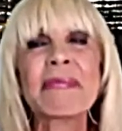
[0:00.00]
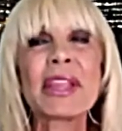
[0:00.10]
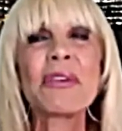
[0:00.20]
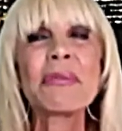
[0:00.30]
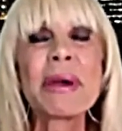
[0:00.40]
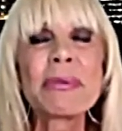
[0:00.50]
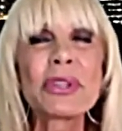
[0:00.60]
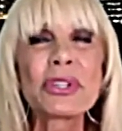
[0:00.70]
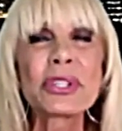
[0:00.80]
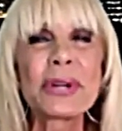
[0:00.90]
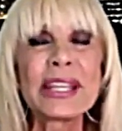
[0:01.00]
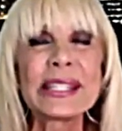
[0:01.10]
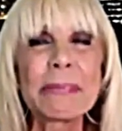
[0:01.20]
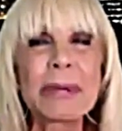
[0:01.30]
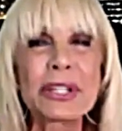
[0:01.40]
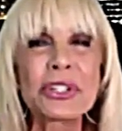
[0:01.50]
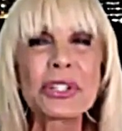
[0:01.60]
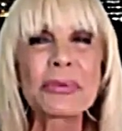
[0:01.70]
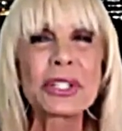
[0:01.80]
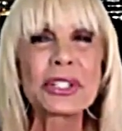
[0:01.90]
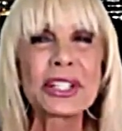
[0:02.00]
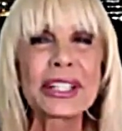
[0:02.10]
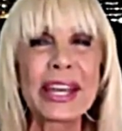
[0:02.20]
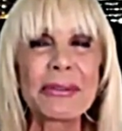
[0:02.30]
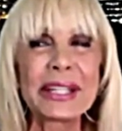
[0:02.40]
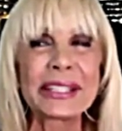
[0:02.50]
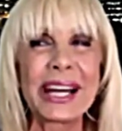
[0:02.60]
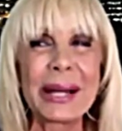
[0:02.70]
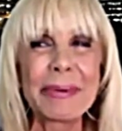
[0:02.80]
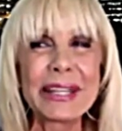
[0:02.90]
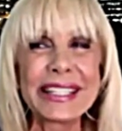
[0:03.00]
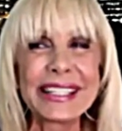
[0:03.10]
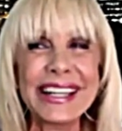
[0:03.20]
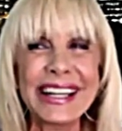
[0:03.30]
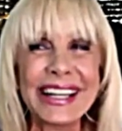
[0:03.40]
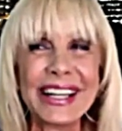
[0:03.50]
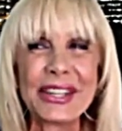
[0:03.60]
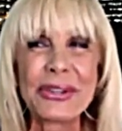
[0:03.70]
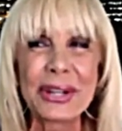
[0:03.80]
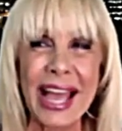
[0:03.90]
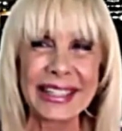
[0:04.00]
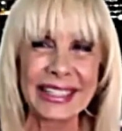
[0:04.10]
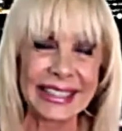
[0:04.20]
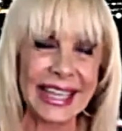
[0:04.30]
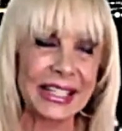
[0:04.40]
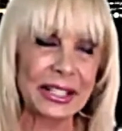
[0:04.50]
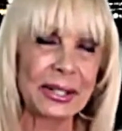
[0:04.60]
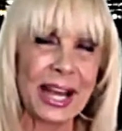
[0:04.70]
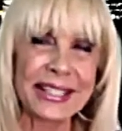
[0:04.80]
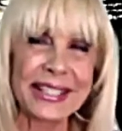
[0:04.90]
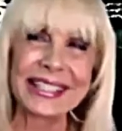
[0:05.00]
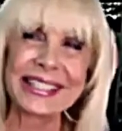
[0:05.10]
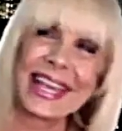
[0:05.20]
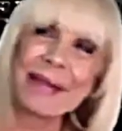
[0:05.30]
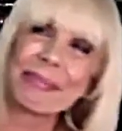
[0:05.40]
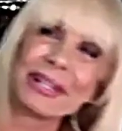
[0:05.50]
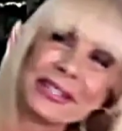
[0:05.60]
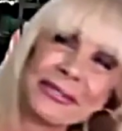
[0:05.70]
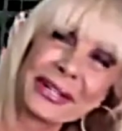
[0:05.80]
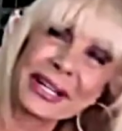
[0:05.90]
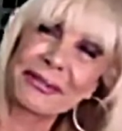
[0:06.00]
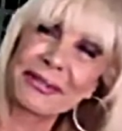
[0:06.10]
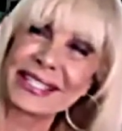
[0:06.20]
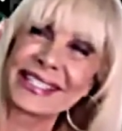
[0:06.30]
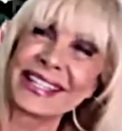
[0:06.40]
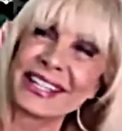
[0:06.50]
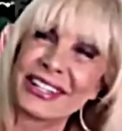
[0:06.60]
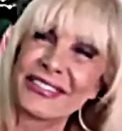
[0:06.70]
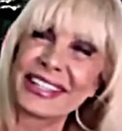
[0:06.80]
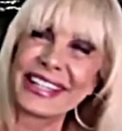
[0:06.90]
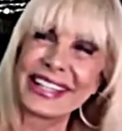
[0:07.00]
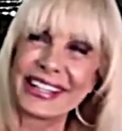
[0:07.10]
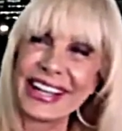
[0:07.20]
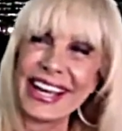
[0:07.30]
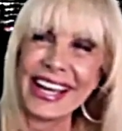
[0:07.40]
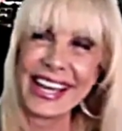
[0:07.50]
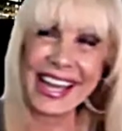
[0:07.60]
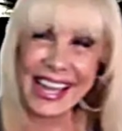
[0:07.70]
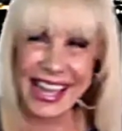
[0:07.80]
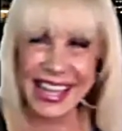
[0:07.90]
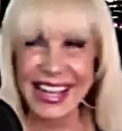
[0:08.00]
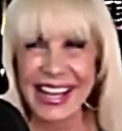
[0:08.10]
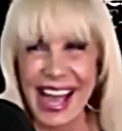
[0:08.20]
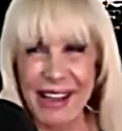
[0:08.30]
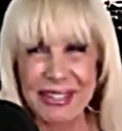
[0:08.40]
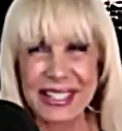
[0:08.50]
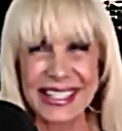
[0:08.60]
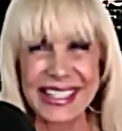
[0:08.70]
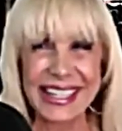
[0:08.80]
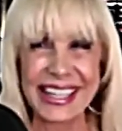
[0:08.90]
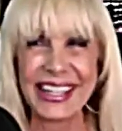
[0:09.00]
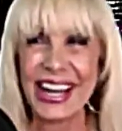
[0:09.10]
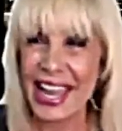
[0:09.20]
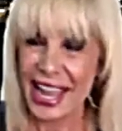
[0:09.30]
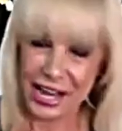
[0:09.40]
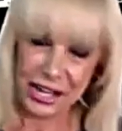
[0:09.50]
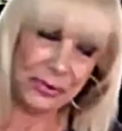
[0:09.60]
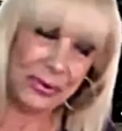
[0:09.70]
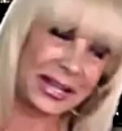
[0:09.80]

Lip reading: Remember those crazy pictures we took at red carpets? You kind of went across the table, and Rick was sitting over here, and I was sitting here, and you went